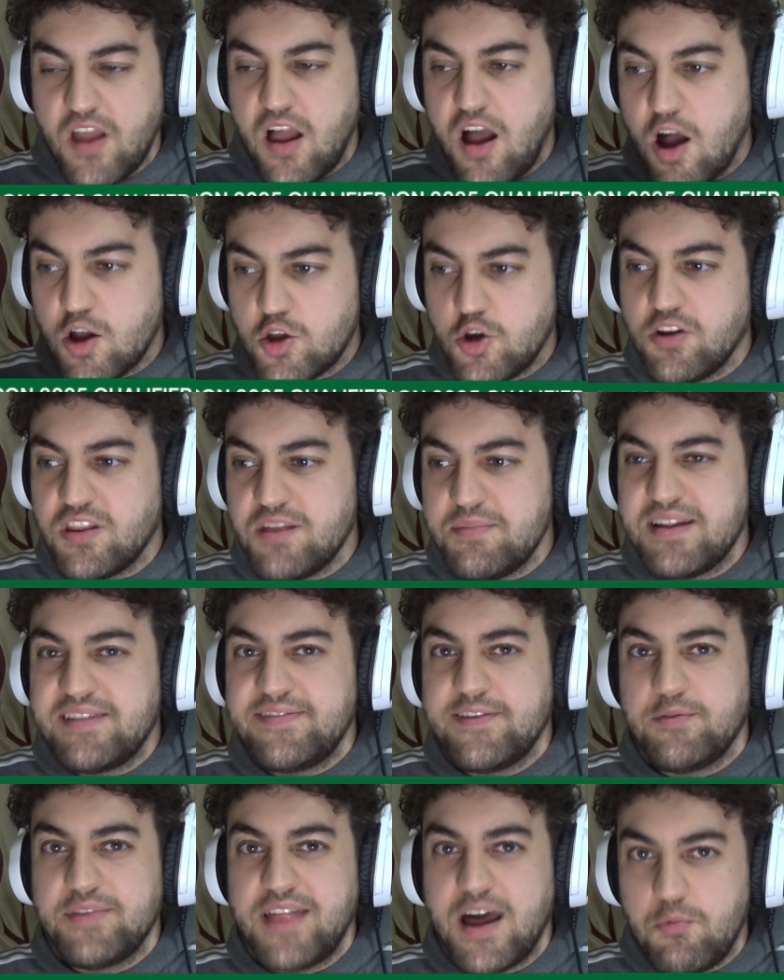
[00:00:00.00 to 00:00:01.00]
I got the
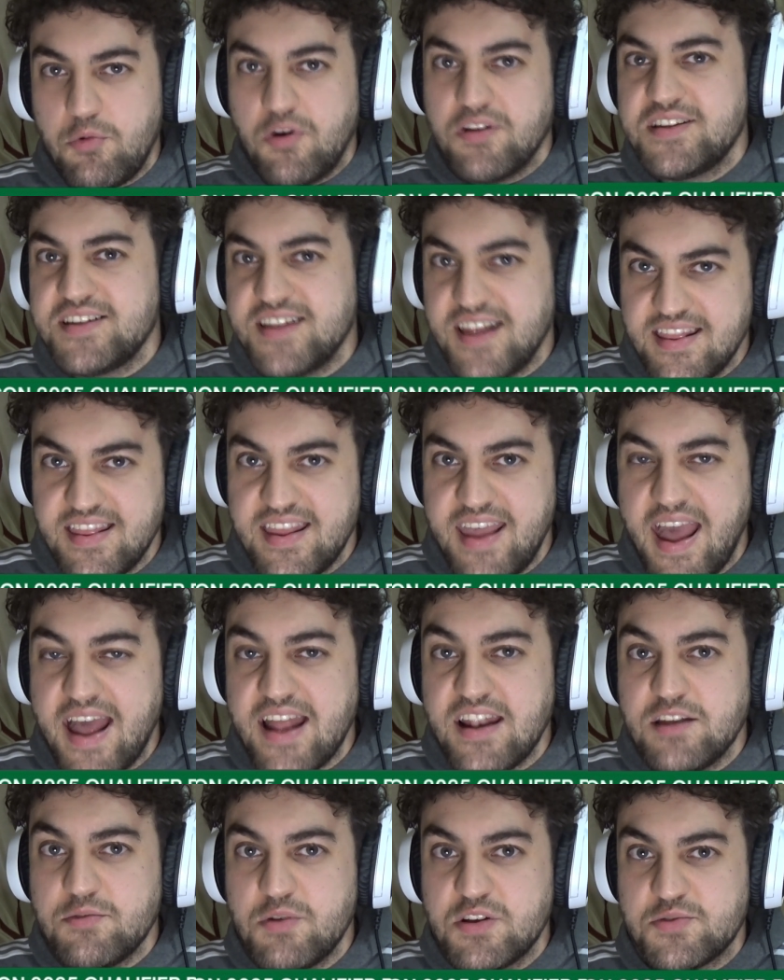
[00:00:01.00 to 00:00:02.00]
midfield that I wanted in the
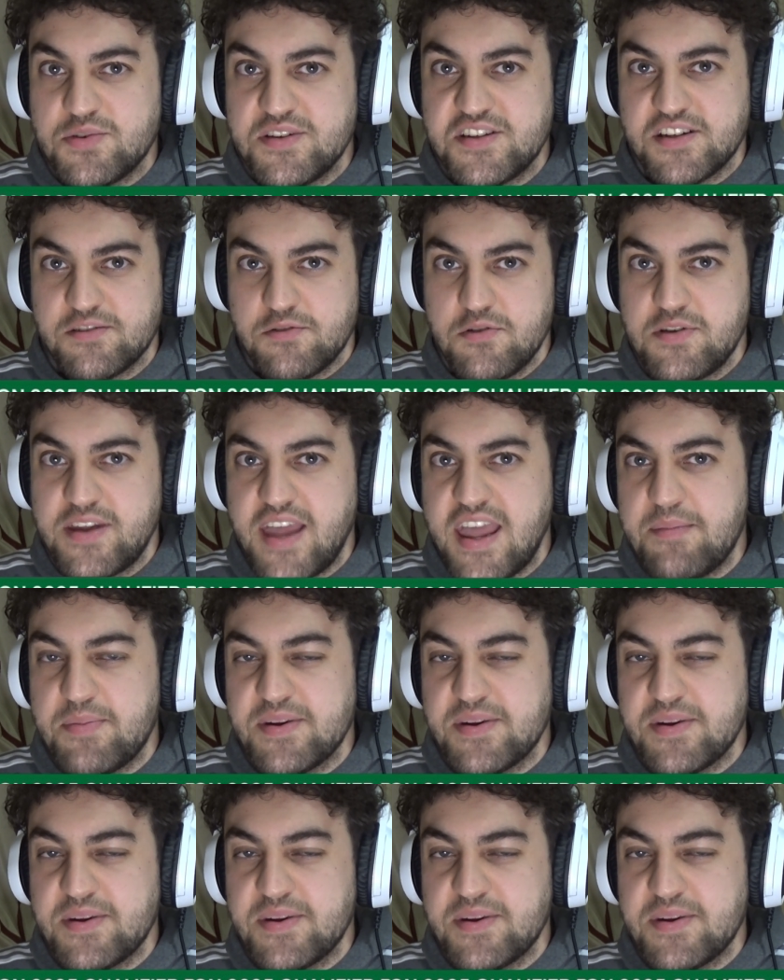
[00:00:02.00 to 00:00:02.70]
end, which was Zarouki,